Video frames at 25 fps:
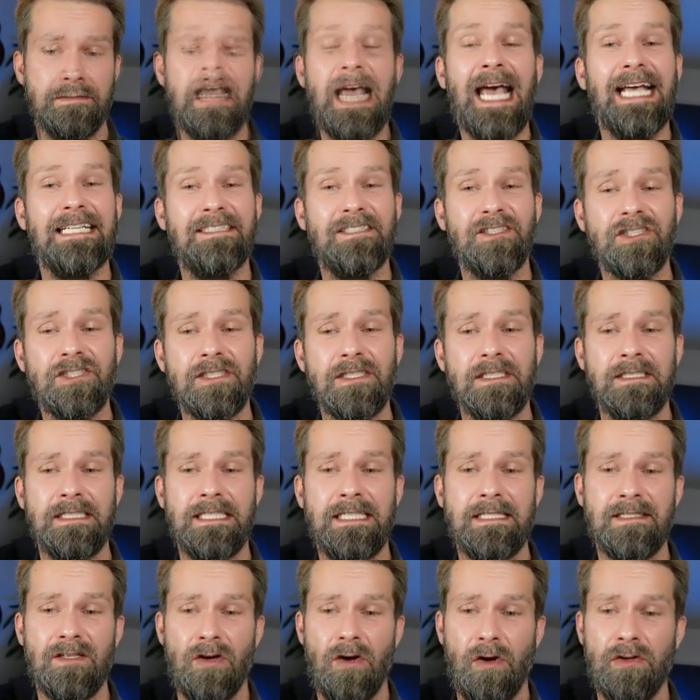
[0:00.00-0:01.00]
Additionally,
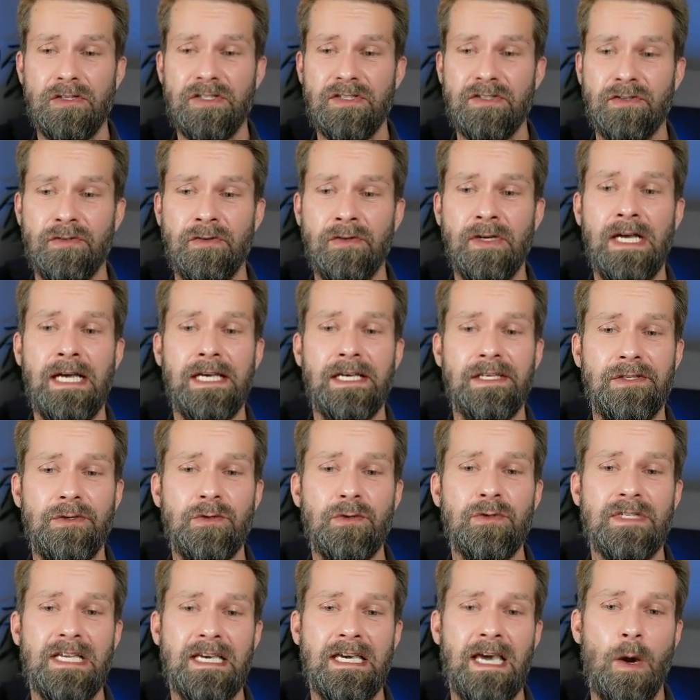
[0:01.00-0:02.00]
it's also
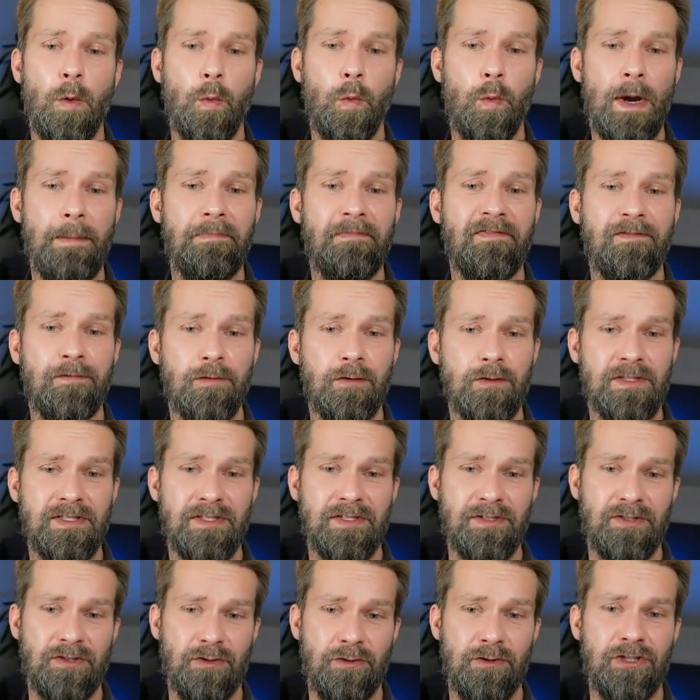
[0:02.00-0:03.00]
using web first
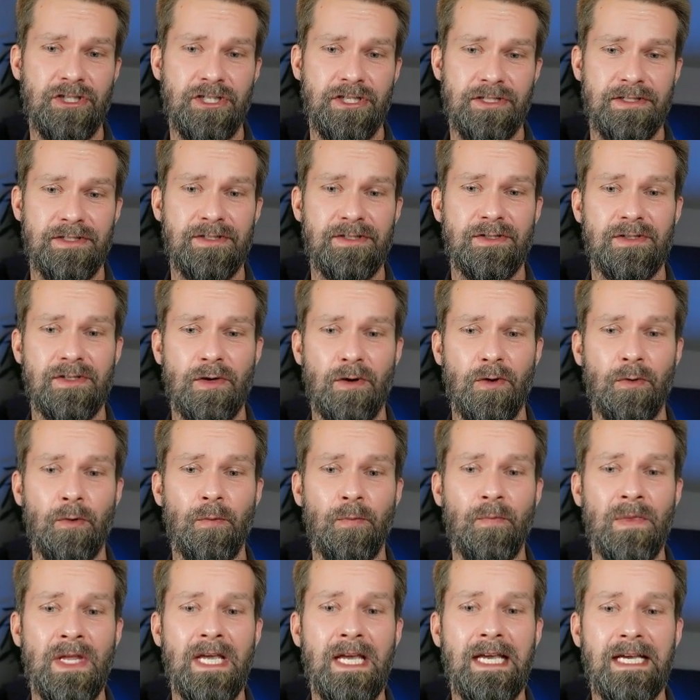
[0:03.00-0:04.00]
assertions. So
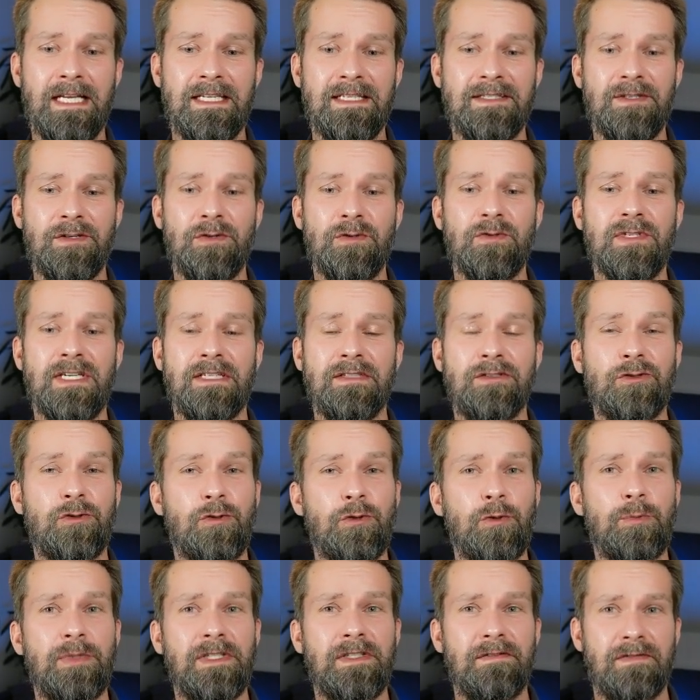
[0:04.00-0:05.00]
it is using
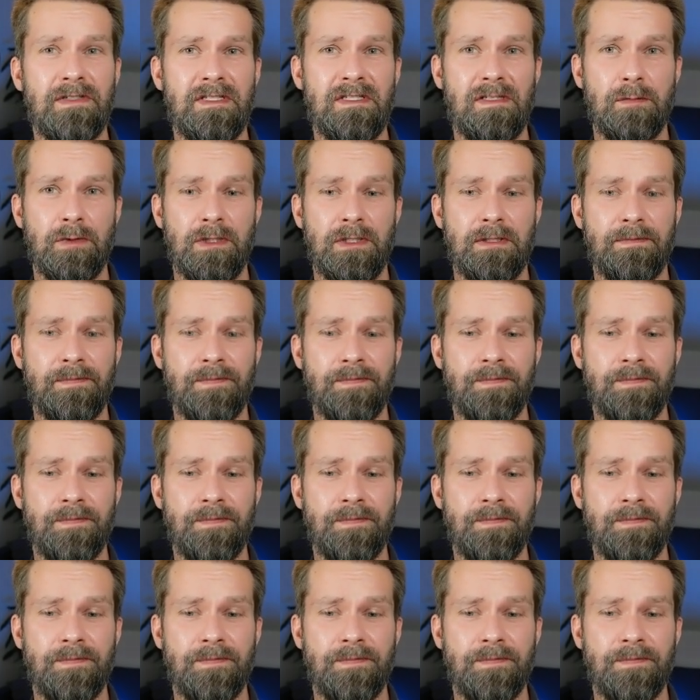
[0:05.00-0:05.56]
to be visible.